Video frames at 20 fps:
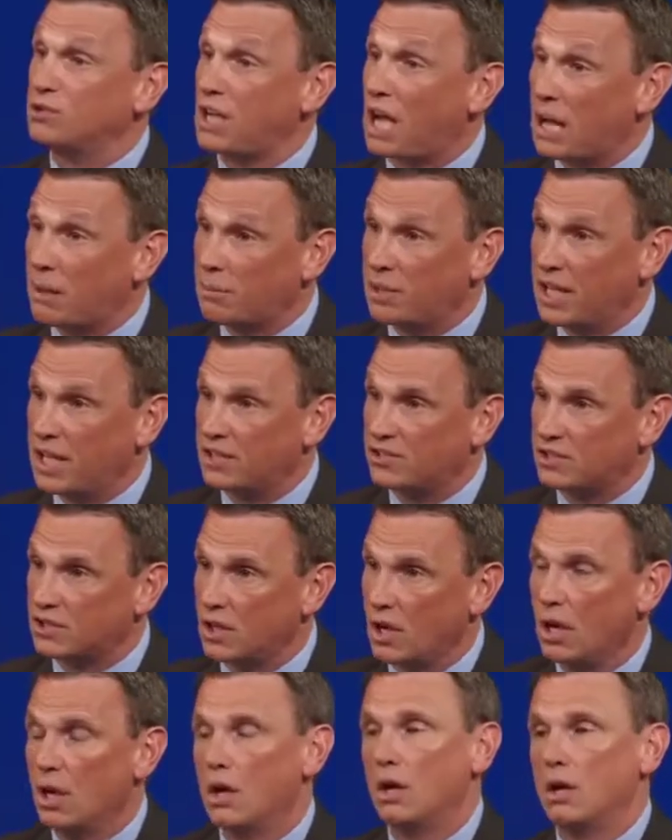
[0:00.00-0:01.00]
dominates.
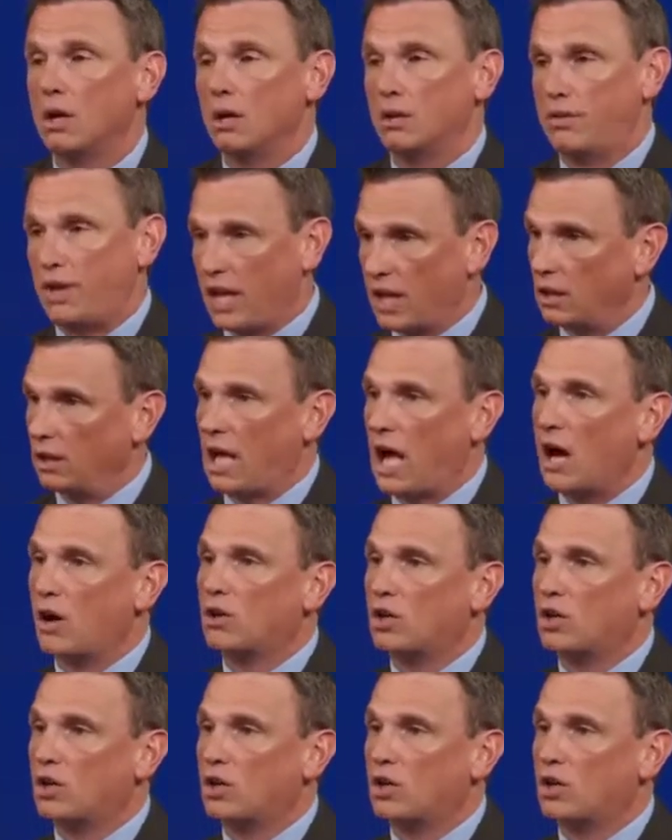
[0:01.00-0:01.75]
They allow